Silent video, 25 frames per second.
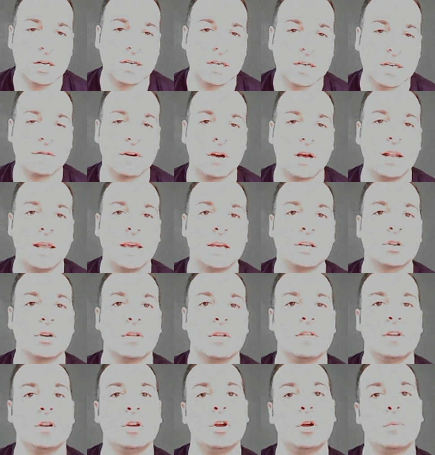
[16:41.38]
So that's a
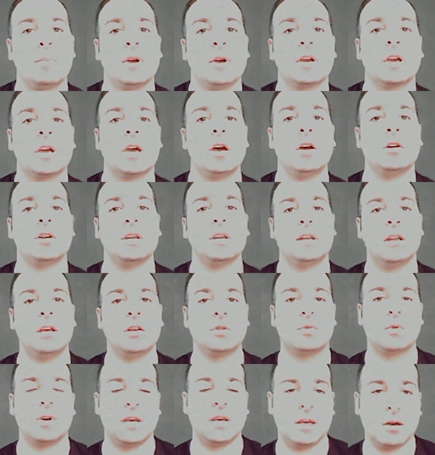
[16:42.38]
violation of the Nuremberg Code, and
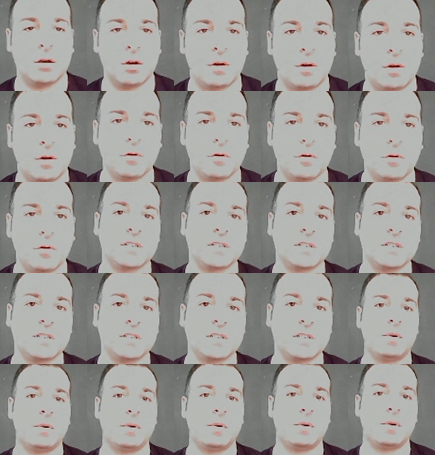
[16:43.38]
those were obviously
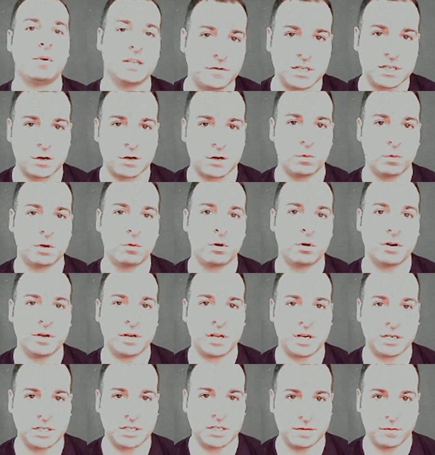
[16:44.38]
implemented in the Second World War
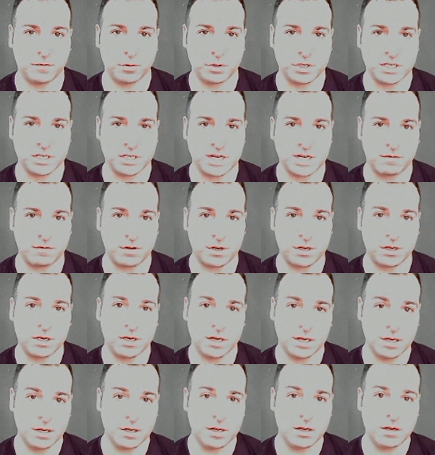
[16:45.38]
in
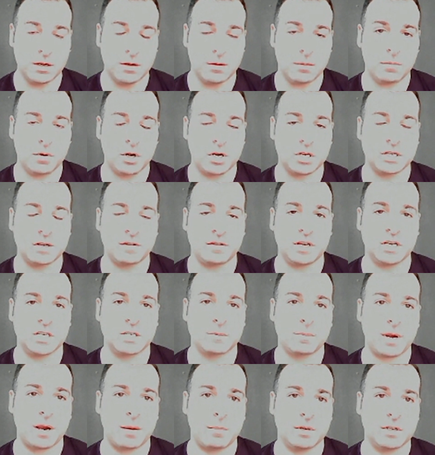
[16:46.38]
1947 because of the
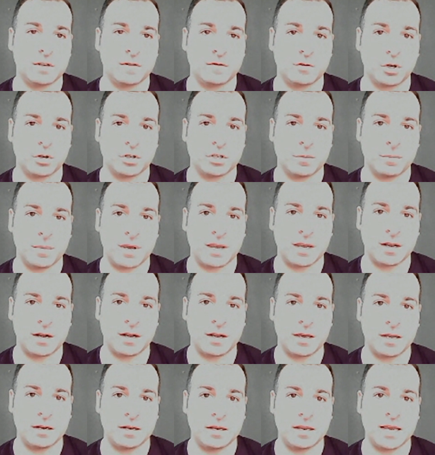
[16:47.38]
experiments of Dr.
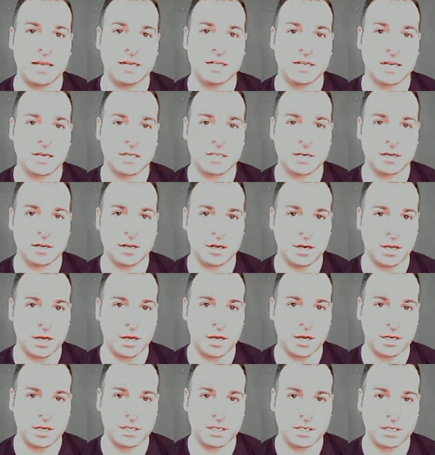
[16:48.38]
Mengele, the SS and the
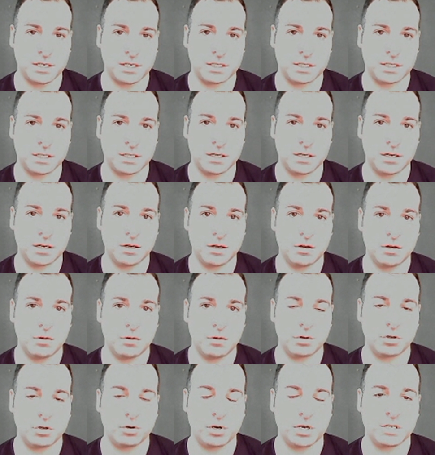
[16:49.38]
Nazis,
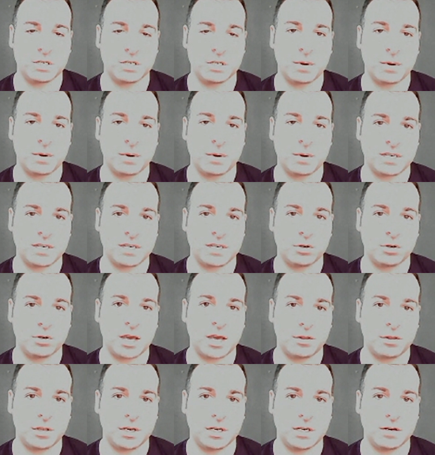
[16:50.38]
which were experimenting on
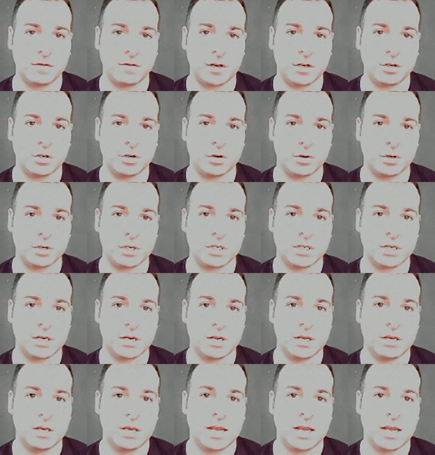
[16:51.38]
healthy individuals.